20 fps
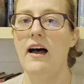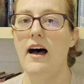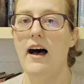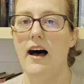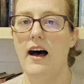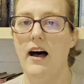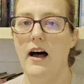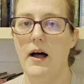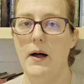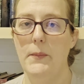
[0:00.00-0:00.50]

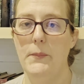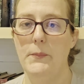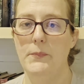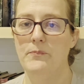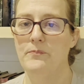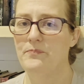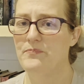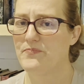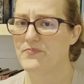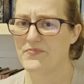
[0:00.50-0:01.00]

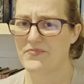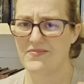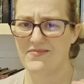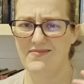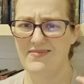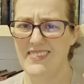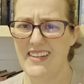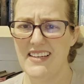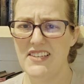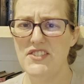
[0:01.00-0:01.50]

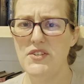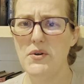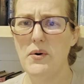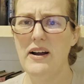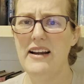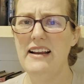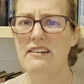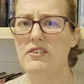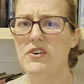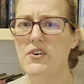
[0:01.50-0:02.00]
So
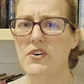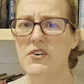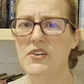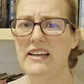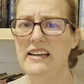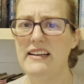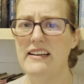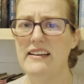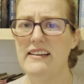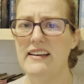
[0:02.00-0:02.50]
I never
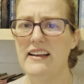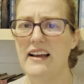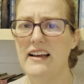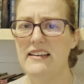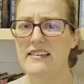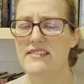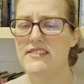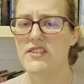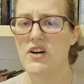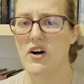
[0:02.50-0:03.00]
really
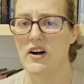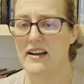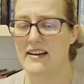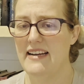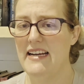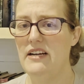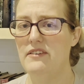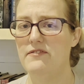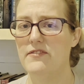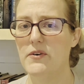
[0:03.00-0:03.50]
saw a
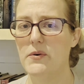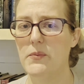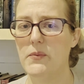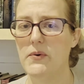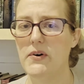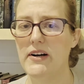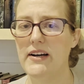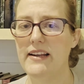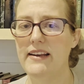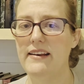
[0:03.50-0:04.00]
need for
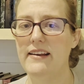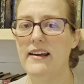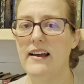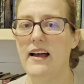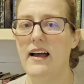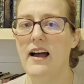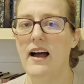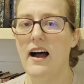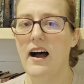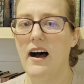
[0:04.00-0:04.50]
one.
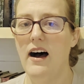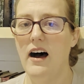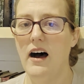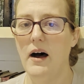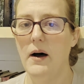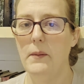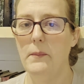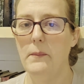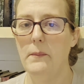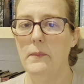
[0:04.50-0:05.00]

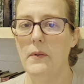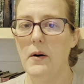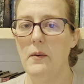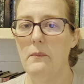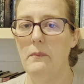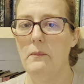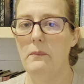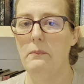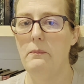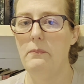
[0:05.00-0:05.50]

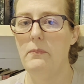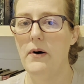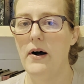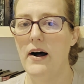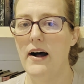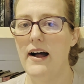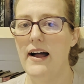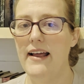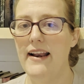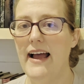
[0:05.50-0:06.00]

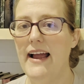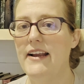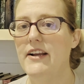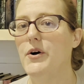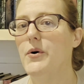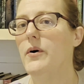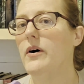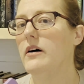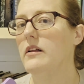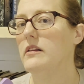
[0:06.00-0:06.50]
But I
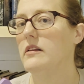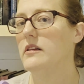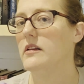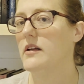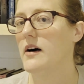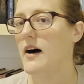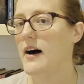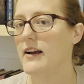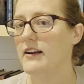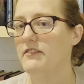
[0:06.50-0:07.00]
know a
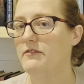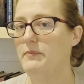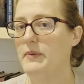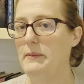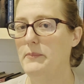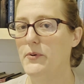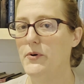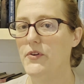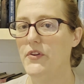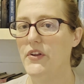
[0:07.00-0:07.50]
lot of
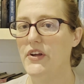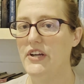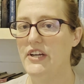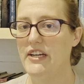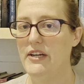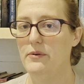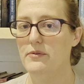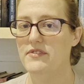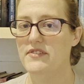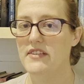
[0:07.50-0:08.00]
people that
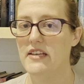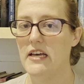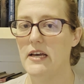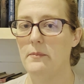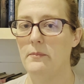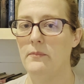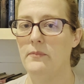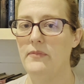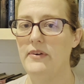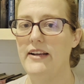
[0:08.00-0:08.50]
use
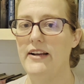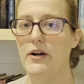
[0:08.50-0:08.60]
them, you